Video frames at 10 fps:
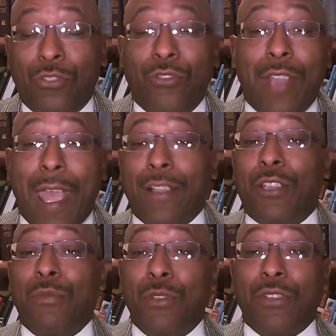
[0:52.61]
do
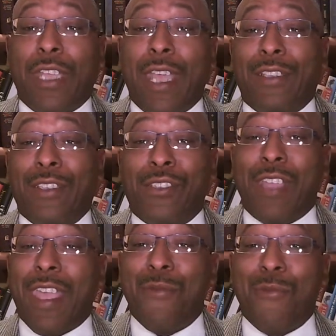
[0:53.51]
not communicate the
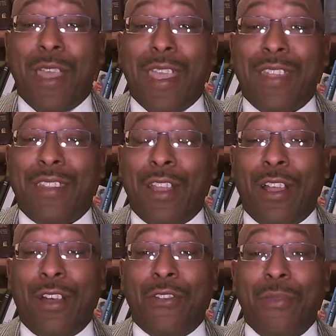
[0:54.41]
same way that
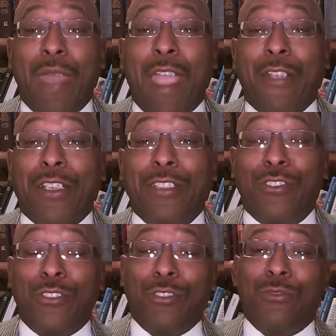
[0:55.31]
other
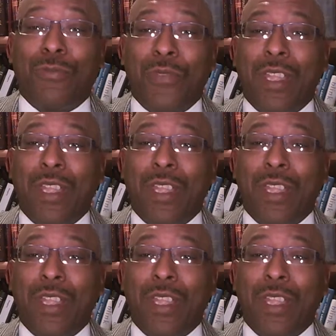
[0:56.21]
Americans do.